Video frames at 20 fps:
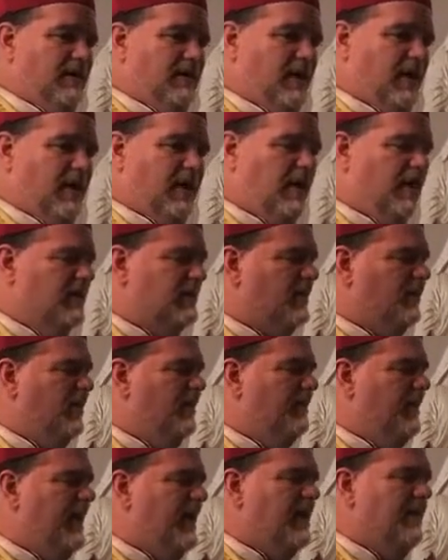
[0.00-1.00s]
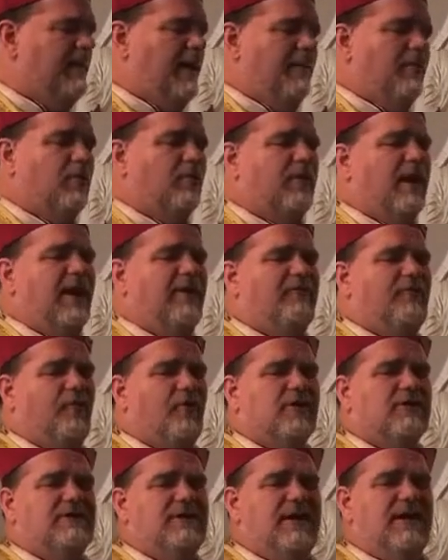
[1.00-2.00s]
a heart that would make him able to write
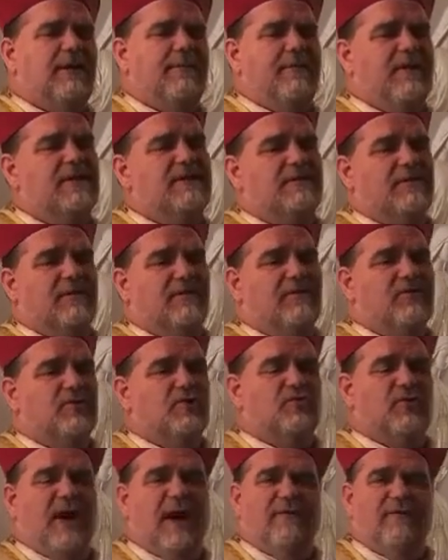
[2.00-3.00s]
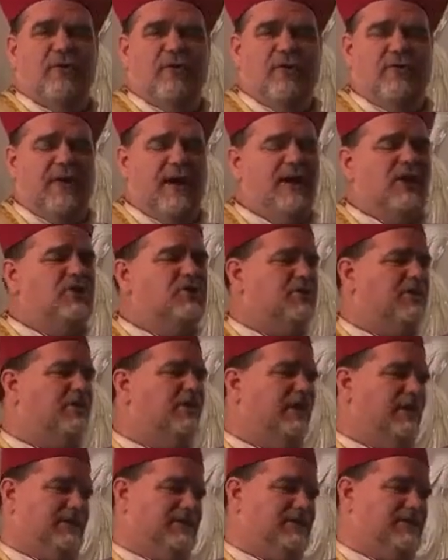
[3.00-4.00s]
14 epistles and travel great
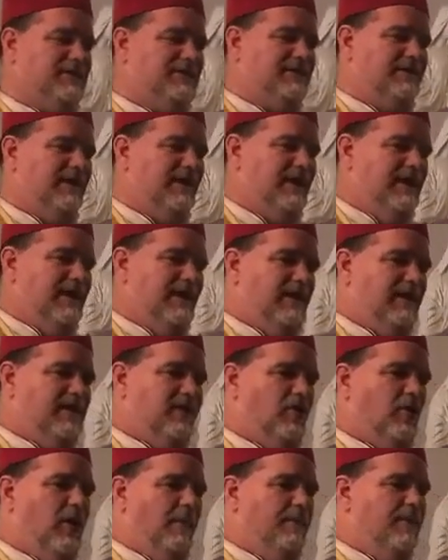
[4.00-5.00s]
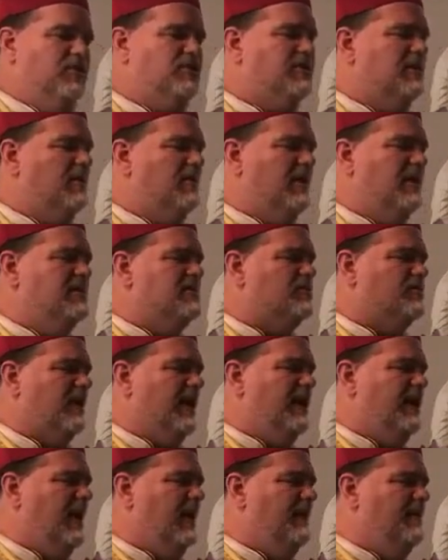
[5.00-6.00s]
journeys, that all missionaries
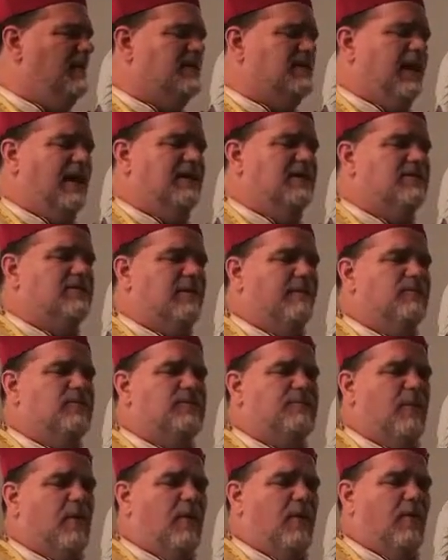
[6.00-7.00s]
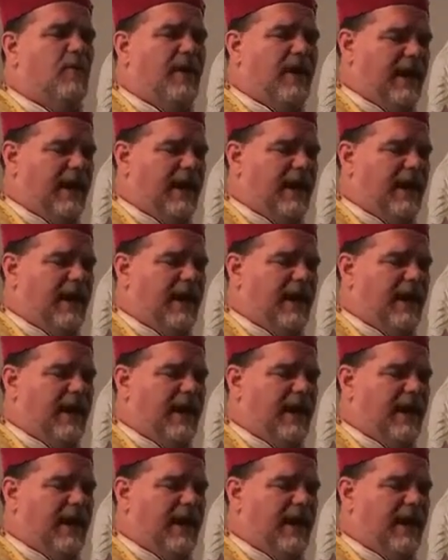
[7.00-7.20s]
try to imitate in some small